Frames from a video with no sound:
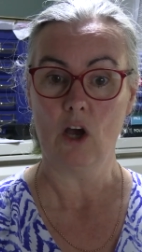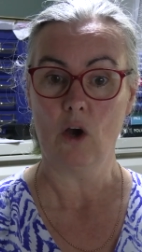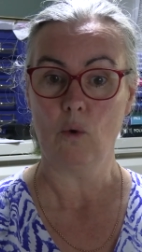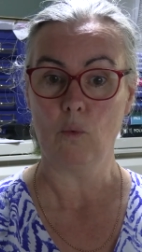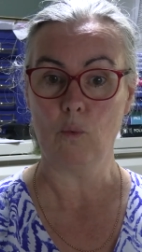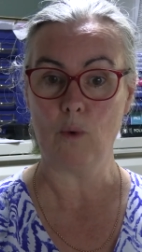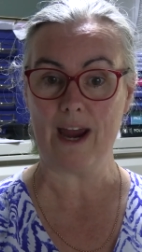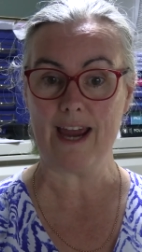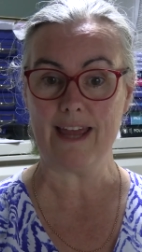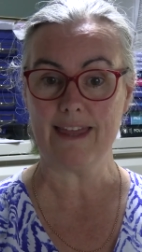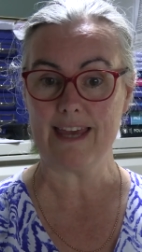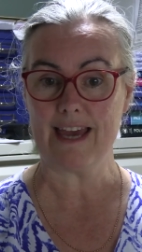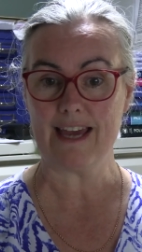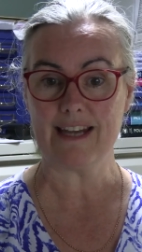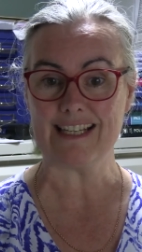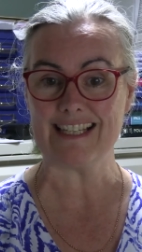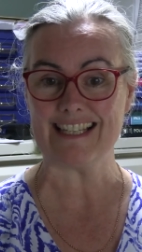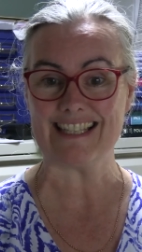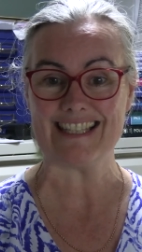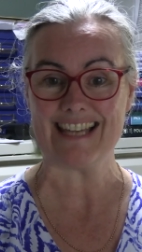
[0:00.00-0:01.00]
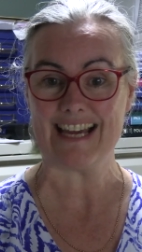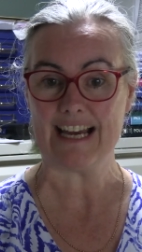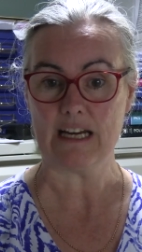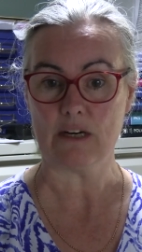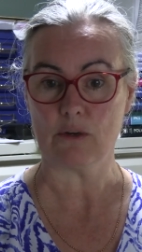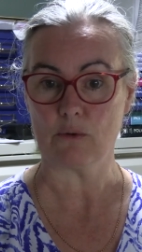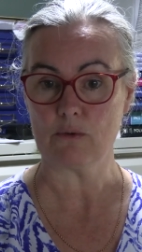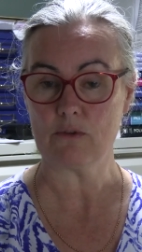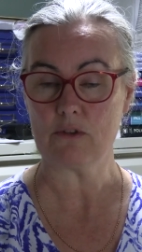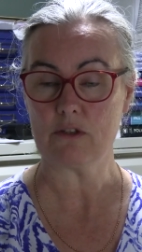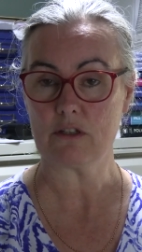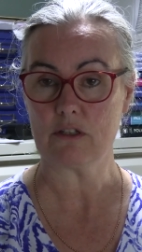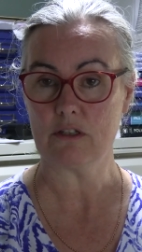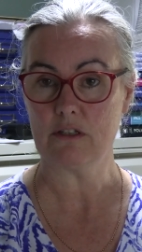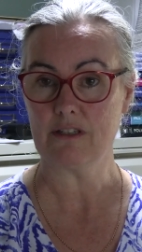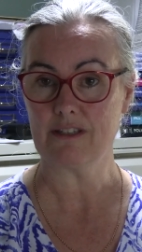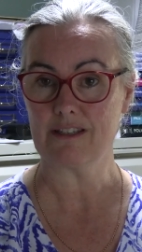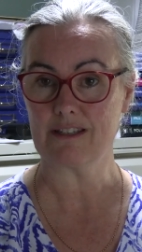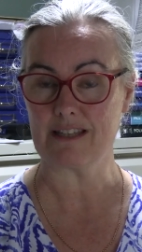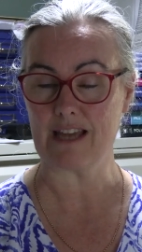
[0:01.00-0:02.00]
Where there is doubt,
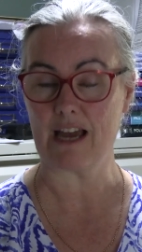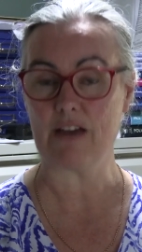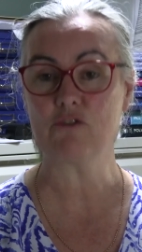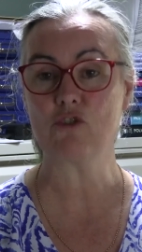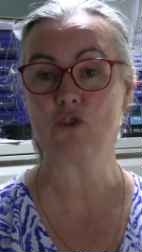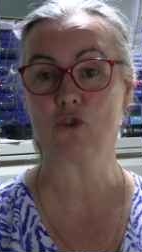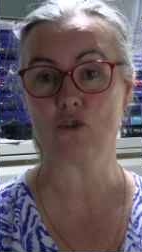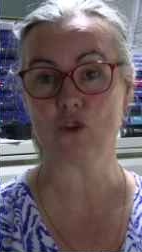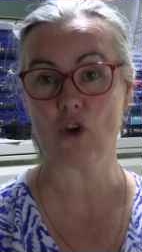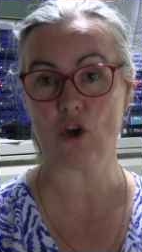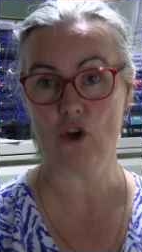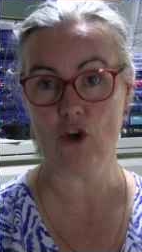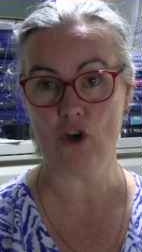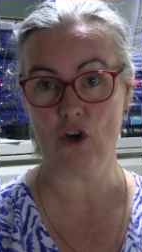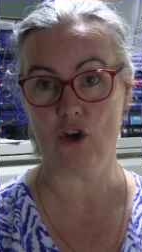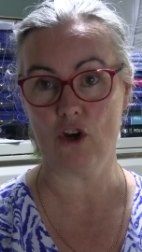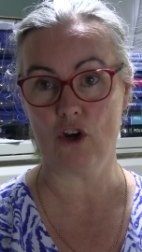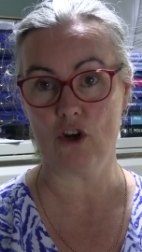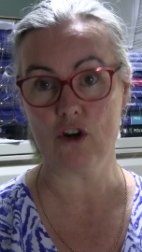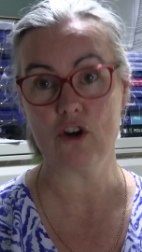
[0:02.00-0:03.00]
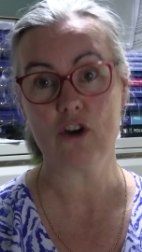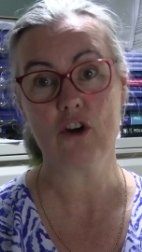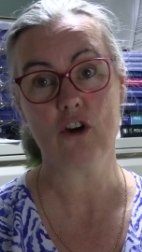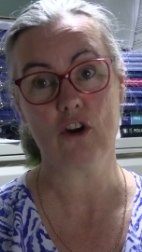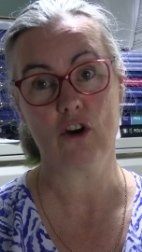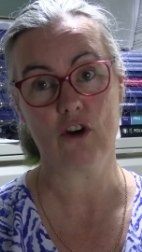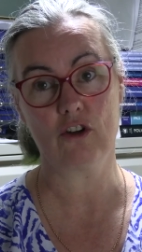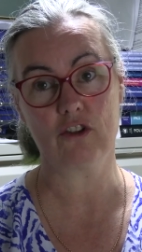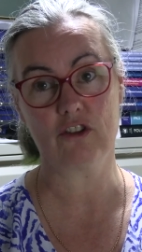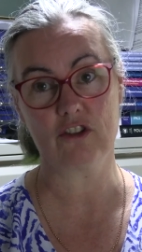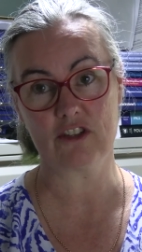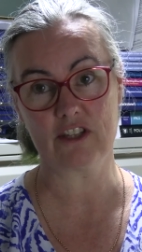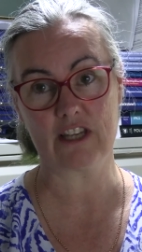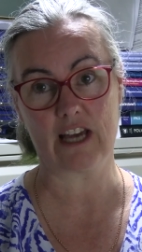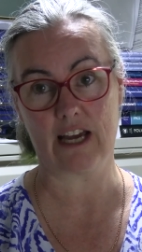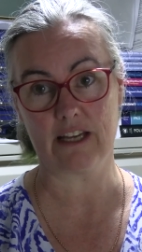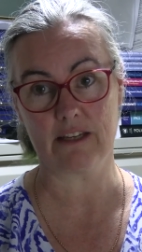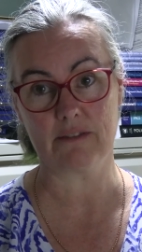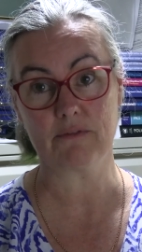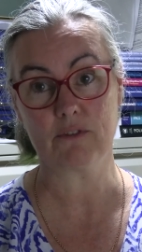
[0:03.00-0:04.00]
staff should err on the
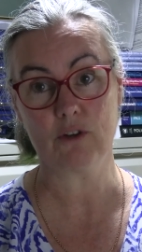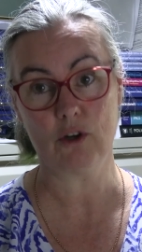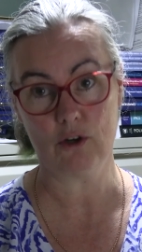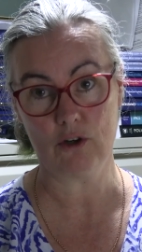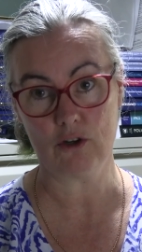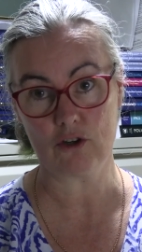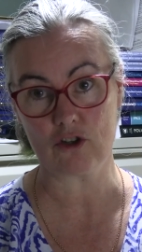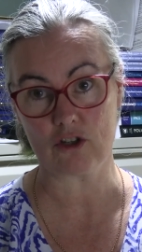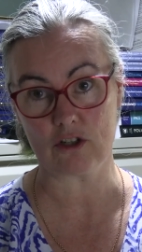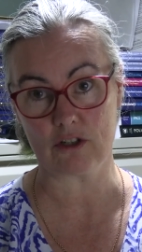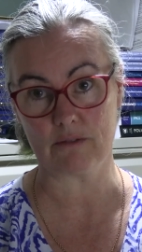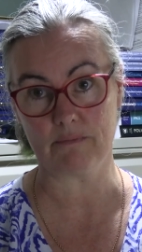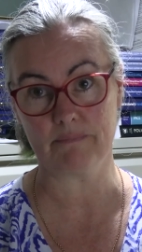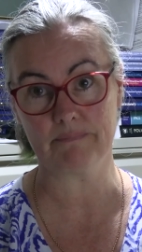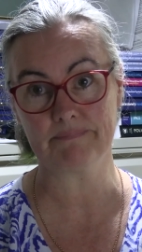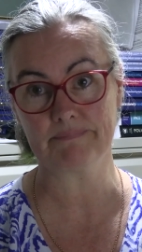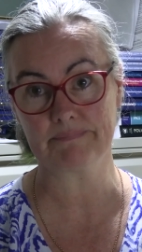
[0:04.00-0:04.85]
side of caution.